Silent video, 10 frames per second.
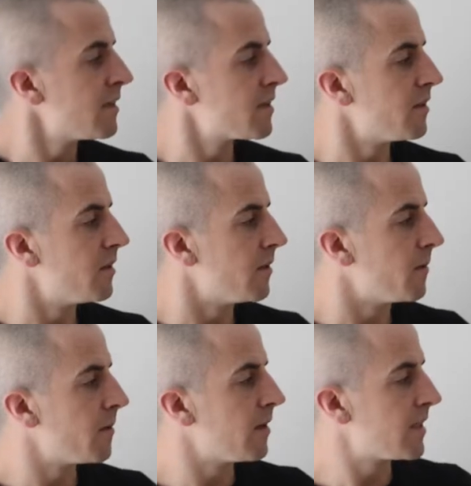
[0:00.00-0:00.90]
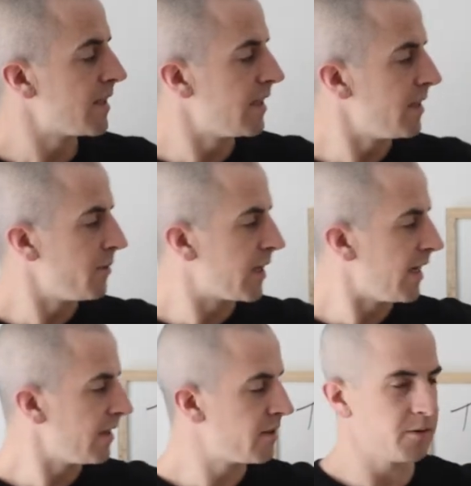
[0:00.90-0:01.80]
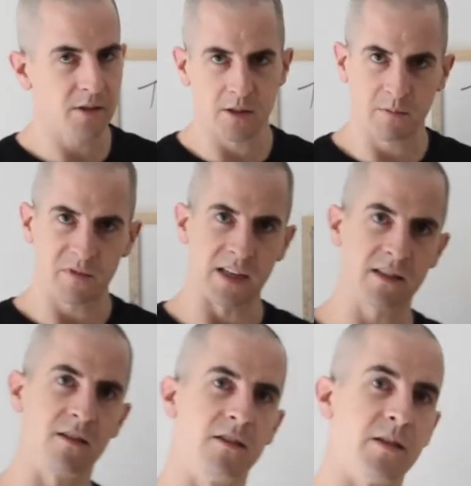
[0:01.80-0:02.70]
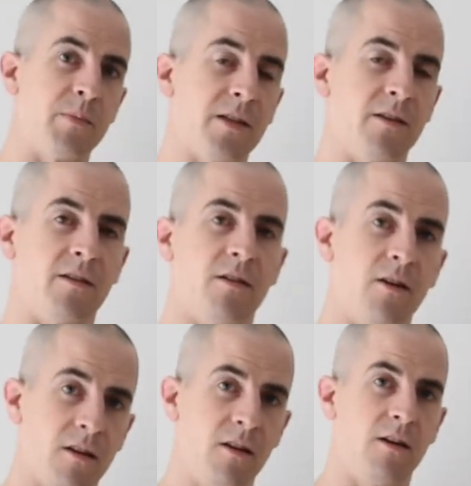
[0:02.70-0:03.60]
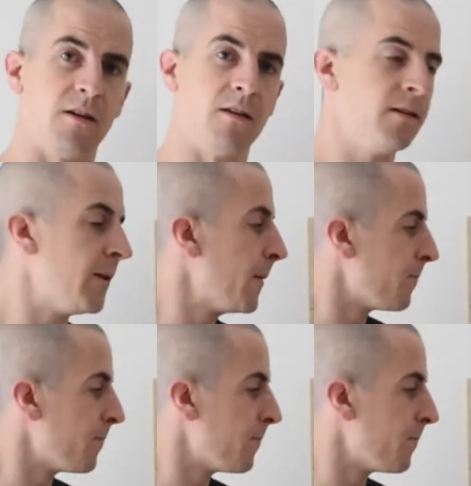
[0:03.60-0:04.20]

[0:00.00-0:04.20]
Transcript: So say you can do some fast loading, but not a lot,